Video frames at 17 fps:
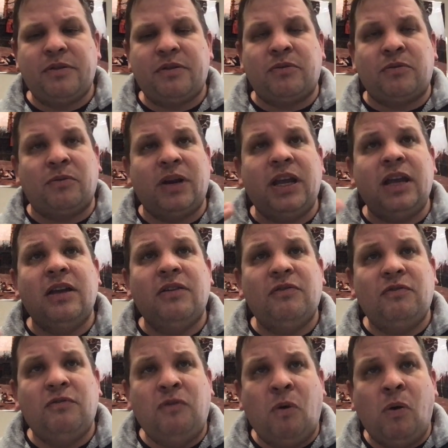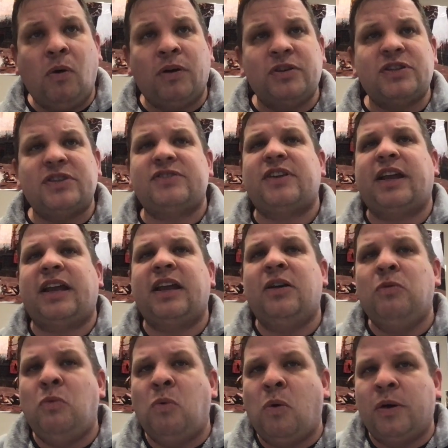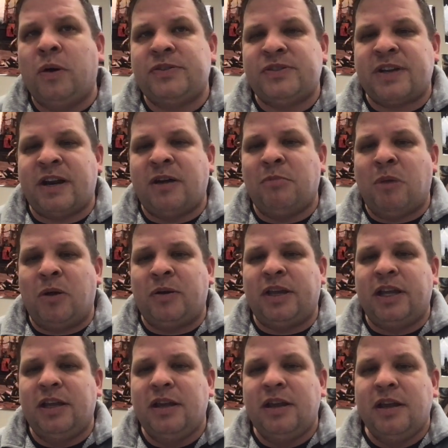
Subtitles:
3, 4, just like an award ceremony.